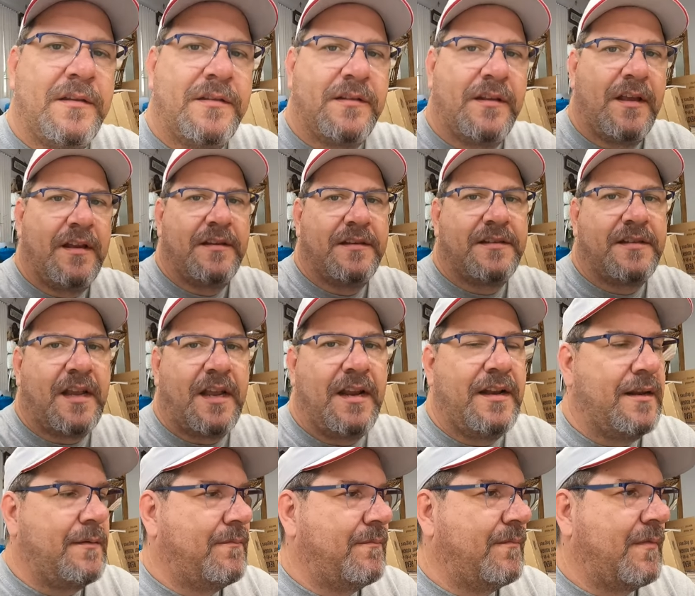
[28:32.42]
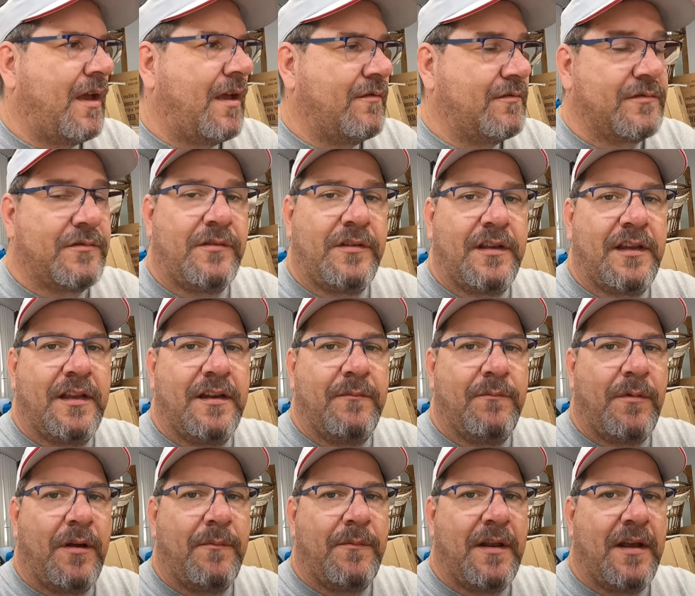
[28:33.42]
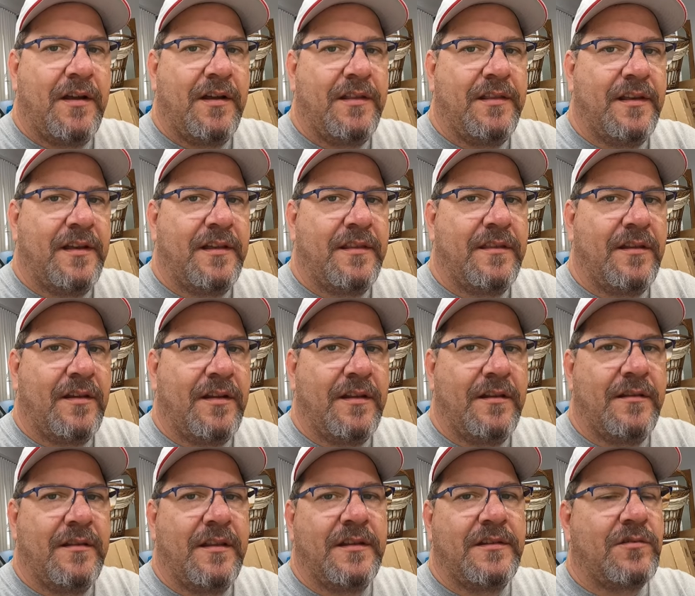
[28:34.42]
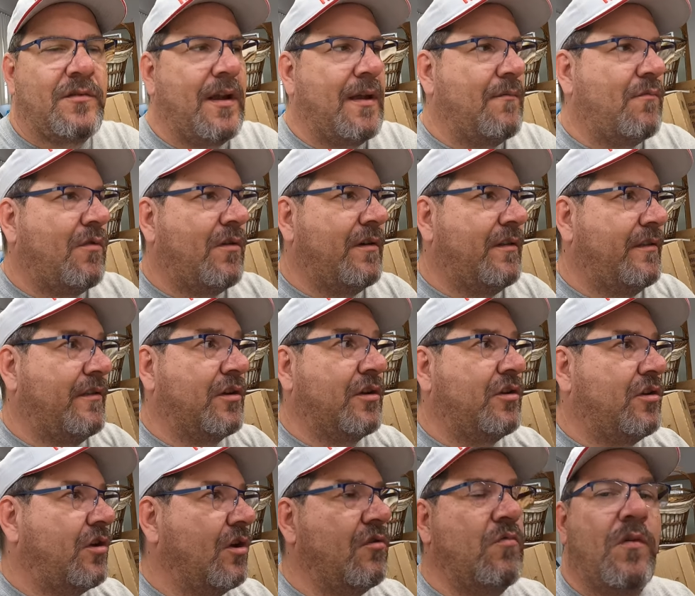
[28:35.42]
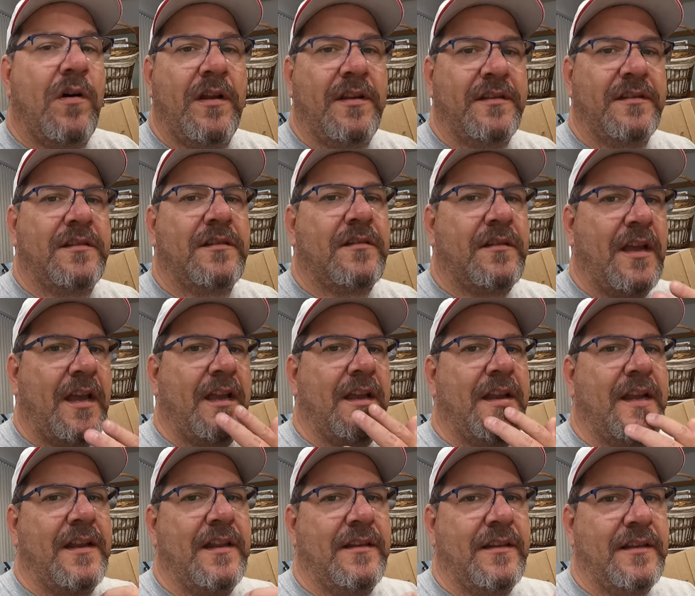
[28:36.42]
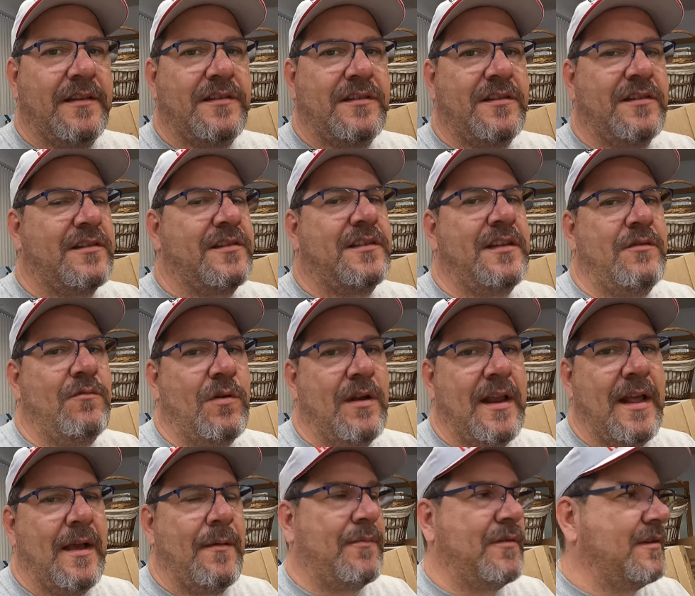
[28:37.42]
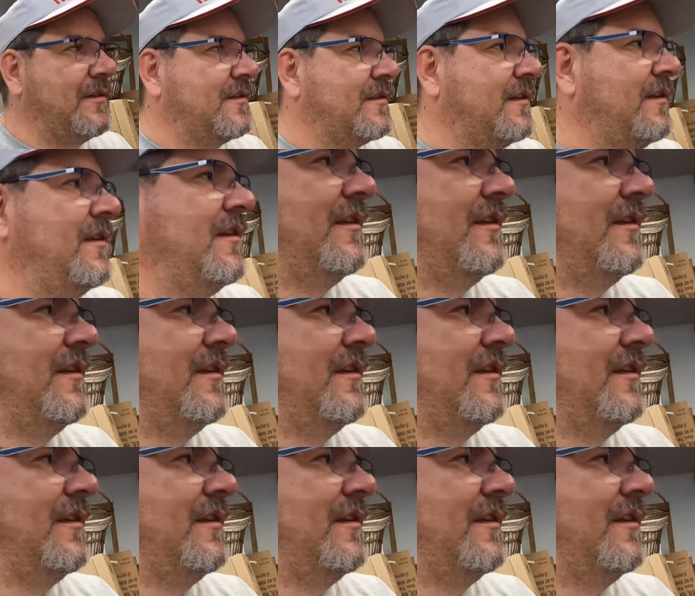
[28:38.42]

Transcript: so then I decided I was really getting bummed out, and then I thought, let's grab one of the good ones, okay, and let's just see what happens.